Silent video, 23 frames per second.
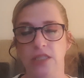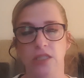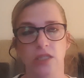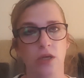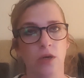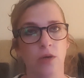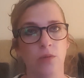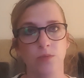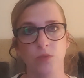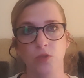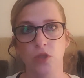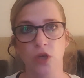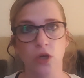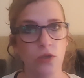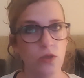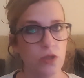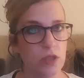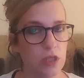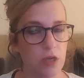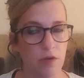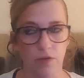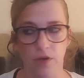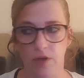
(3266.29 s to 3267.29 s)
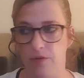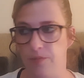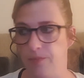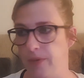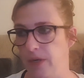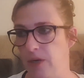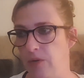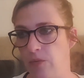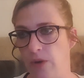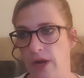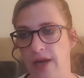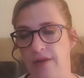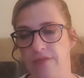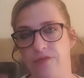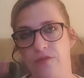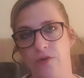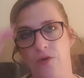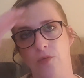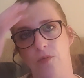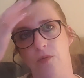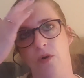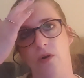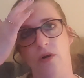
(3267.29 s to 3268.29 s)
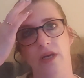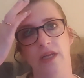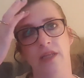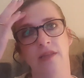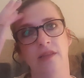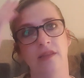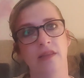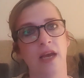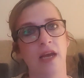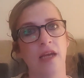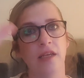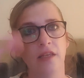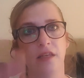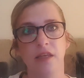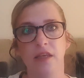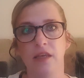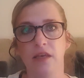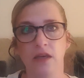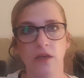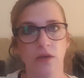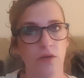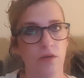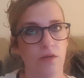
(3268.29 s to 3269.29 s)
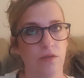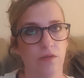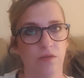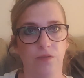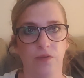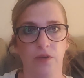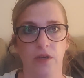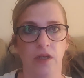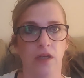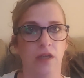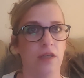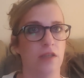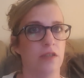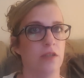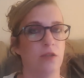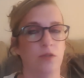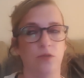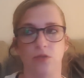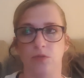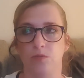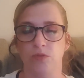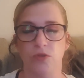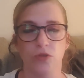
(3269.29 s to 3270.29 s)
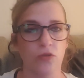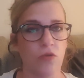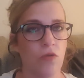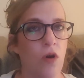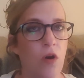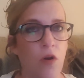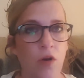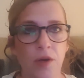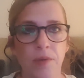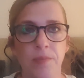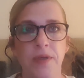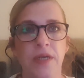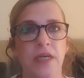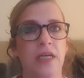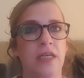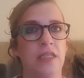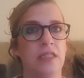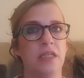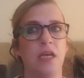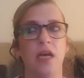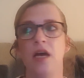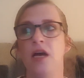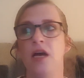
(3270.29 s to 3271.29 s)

So I'm so sorry I've been away for a while. And thank you for new subscribers.